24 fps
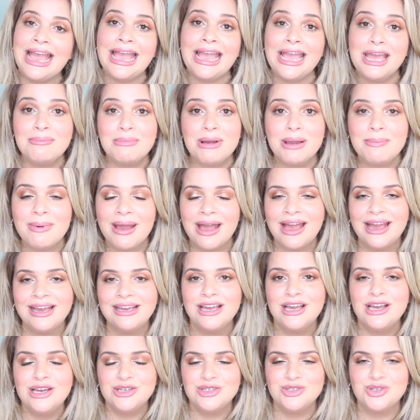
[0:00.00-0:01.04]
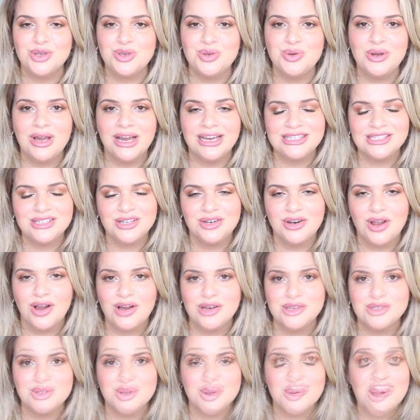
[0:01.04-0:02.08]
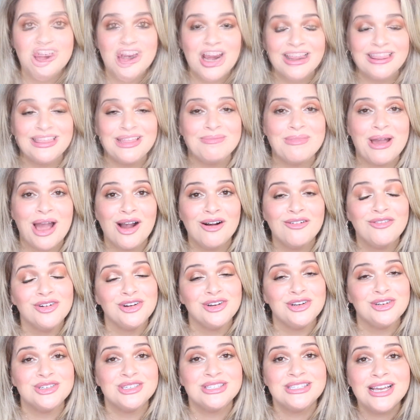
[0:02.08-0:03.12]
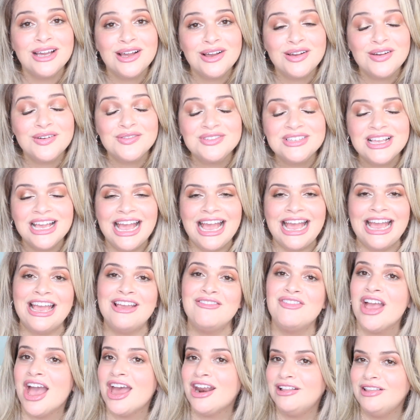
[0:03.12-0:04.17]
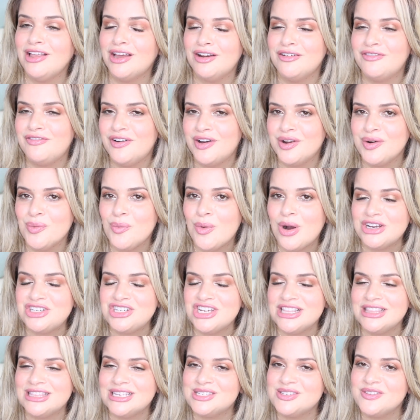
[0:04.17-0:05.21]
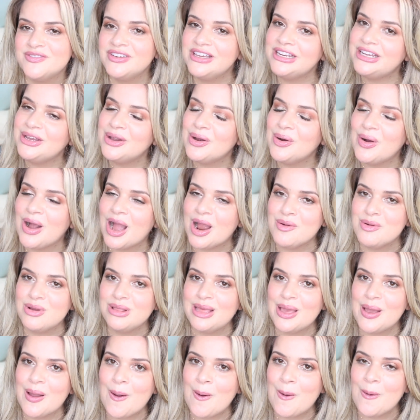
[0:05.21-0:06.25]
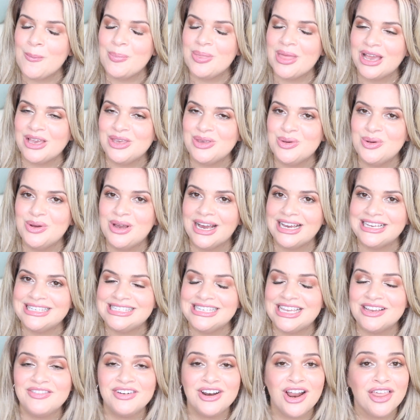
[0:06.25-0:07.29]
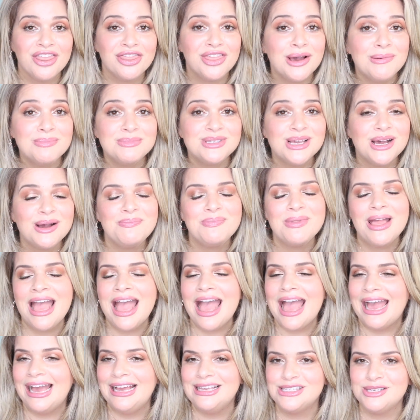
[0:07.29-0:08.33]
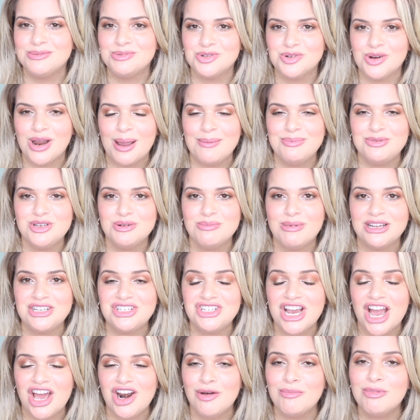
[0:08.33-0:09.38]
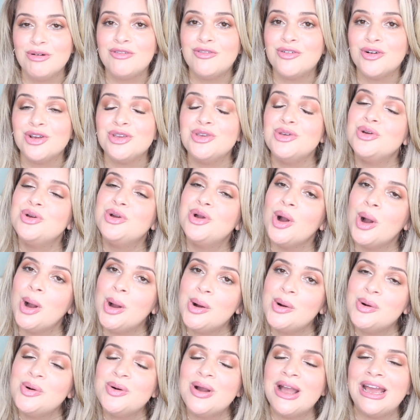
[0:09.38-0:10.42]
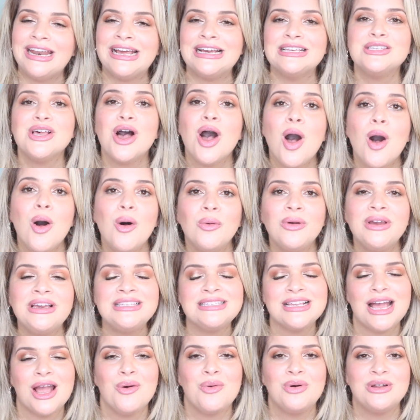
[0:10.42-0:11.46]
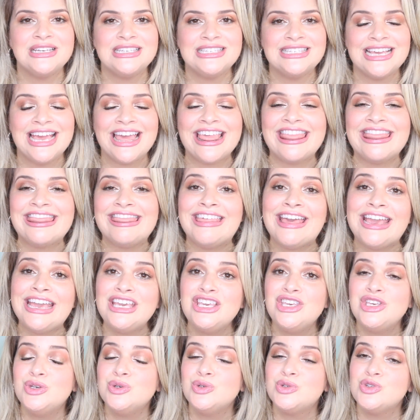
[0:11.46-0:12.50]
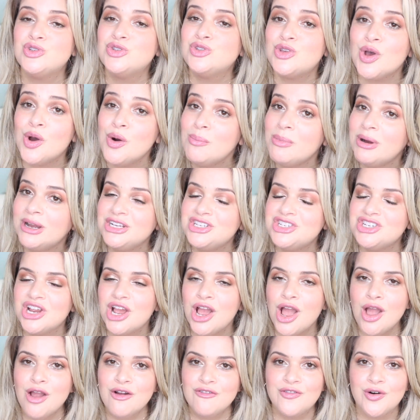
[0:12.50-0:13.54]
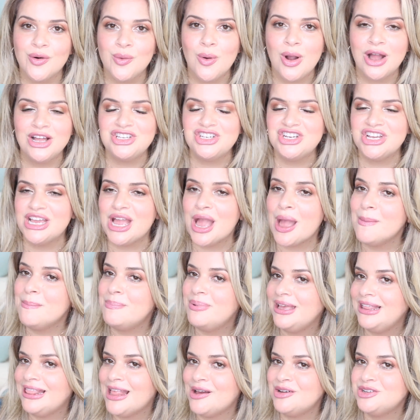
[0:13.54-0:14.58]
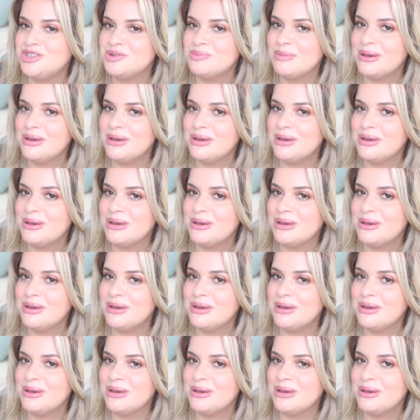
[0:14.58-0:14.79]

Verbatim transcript: in my bag so you guys can also check them out for yourselves. If you had a lot of fun watching this video, I really hope that you guys give it a thumbs up and subscribe to my channel before you go. And as always, I wanna say thank you so much for watching watching BLounge